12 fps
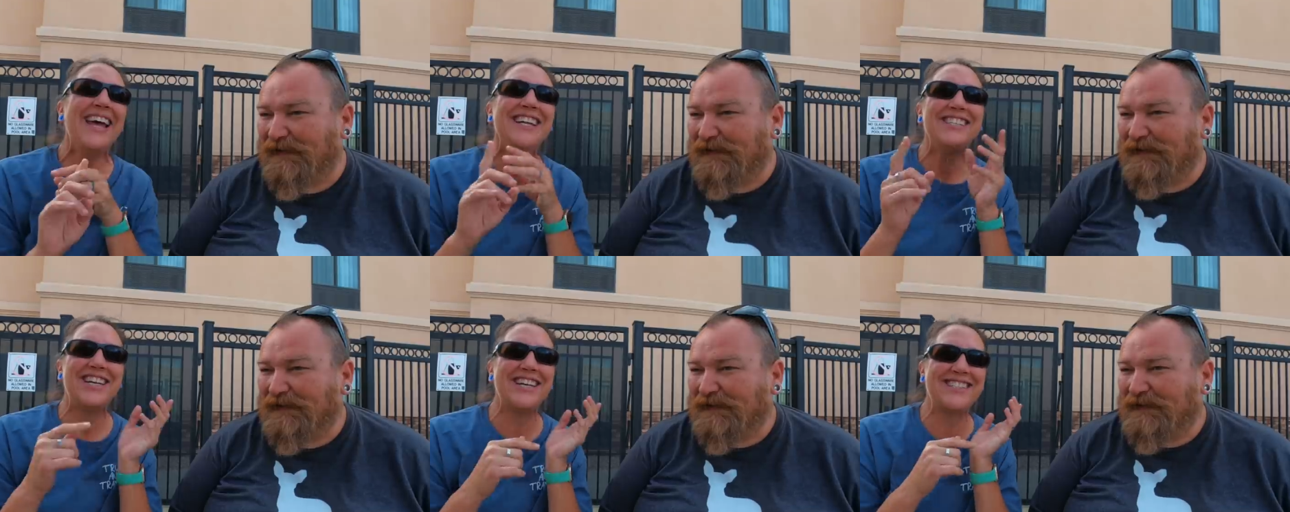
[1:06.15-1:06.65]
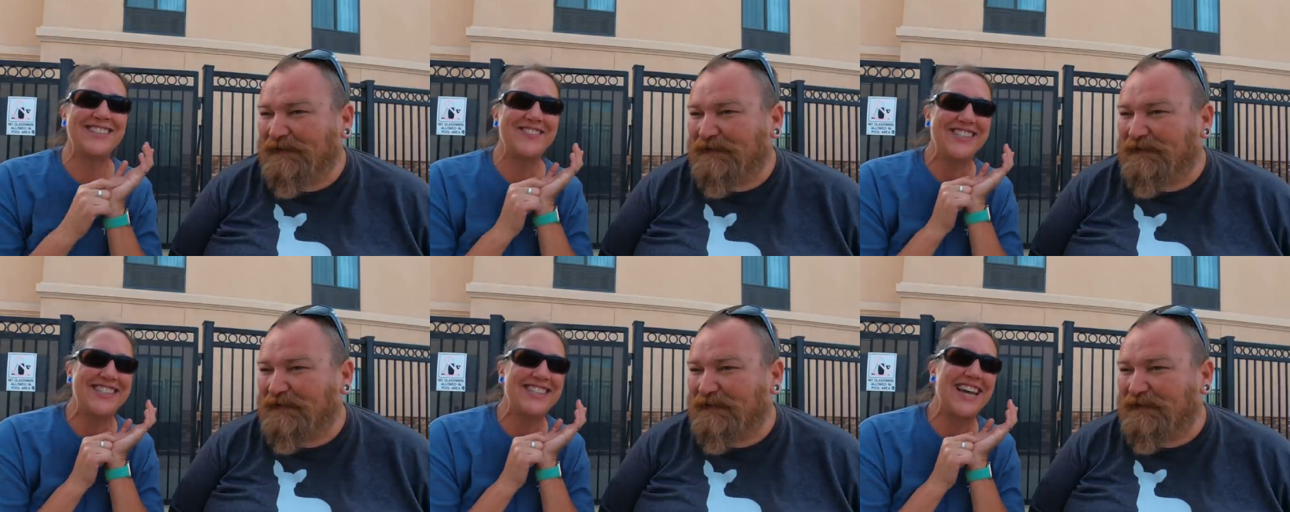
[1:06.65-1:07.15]

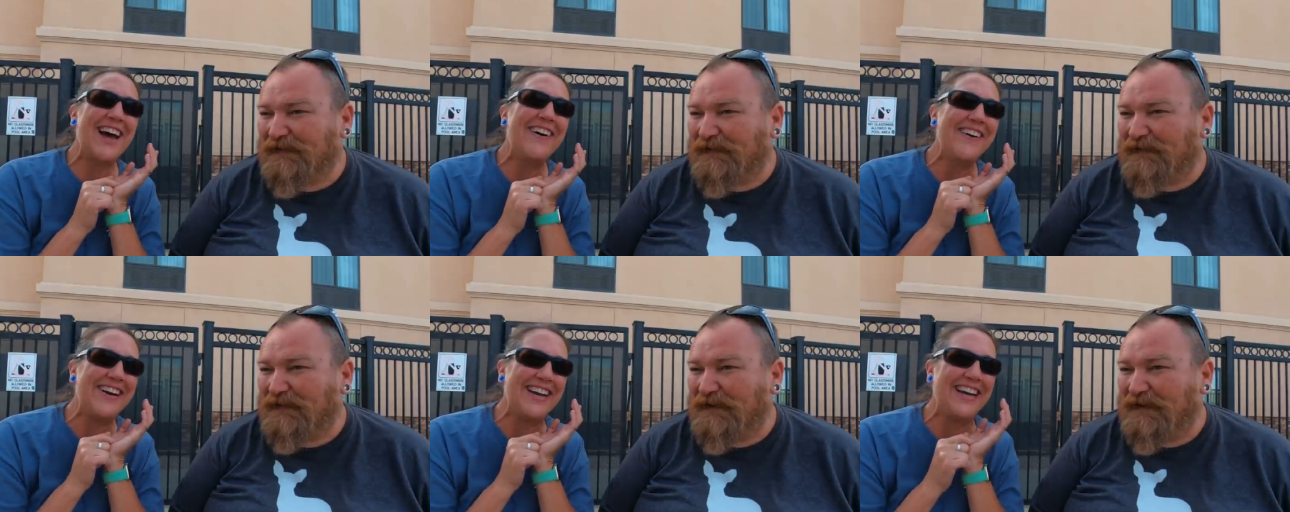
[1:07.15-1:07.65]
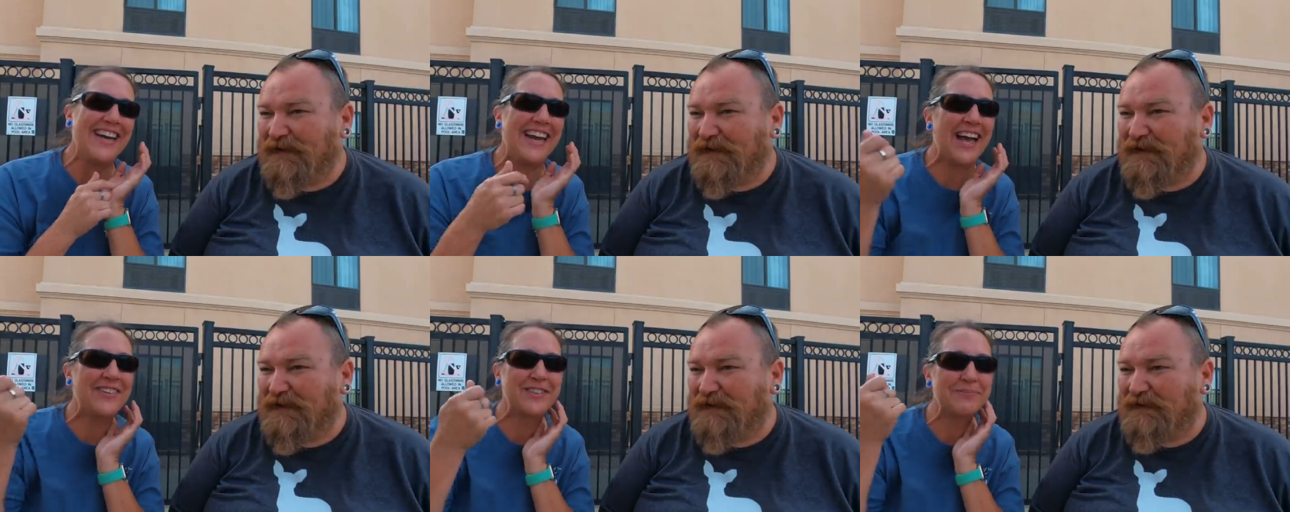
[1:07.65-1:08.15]
Speaker 1: Jason was showering
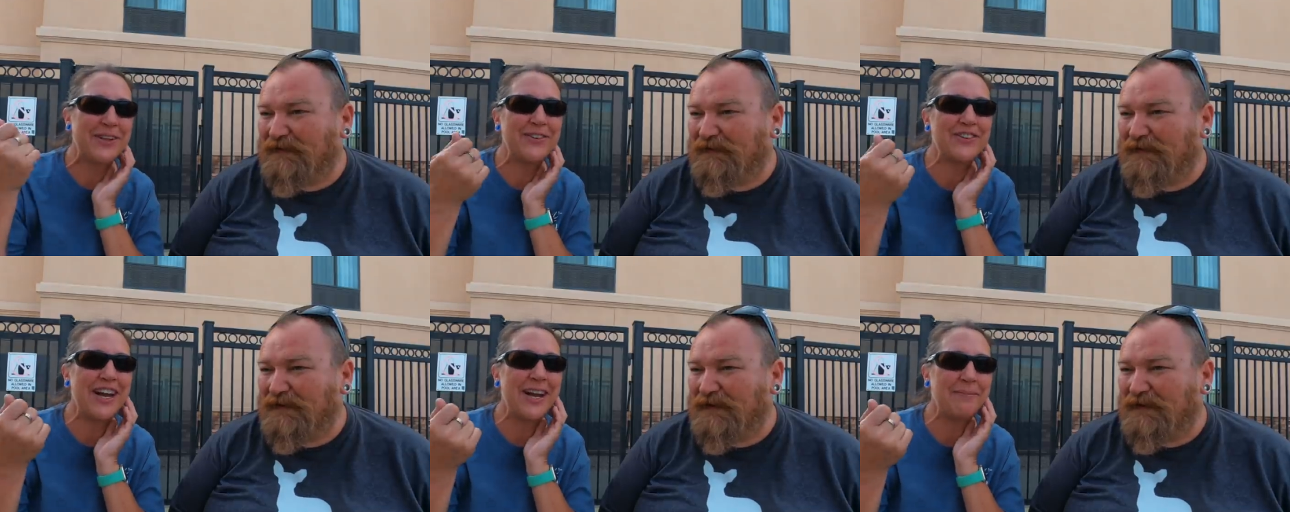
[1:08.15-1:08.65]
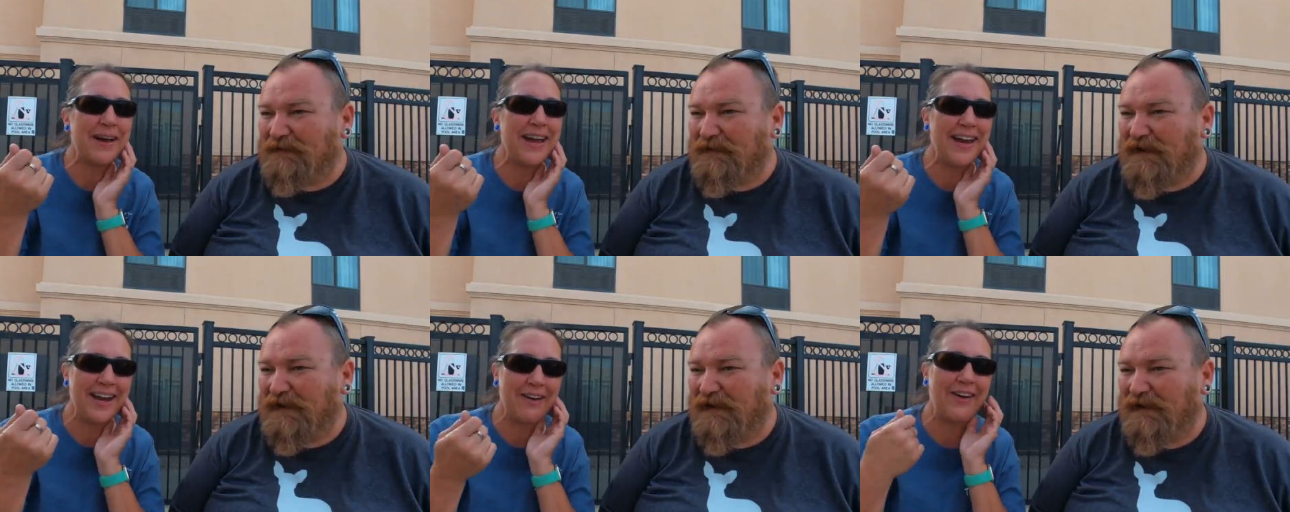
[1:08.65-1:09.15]
and I was blow drying my
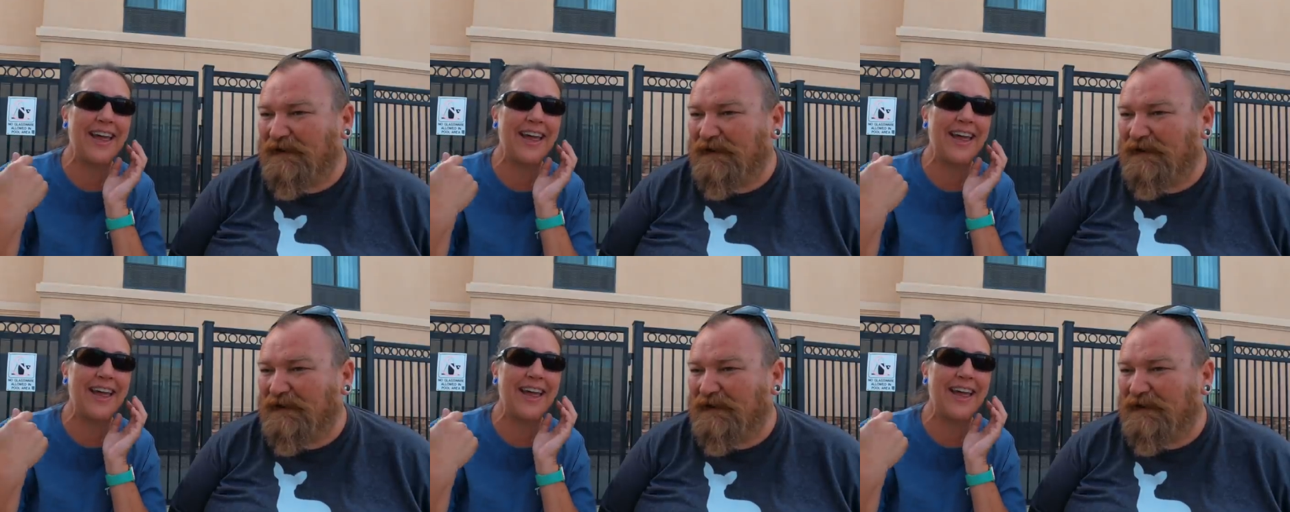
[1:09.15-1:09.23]
hair.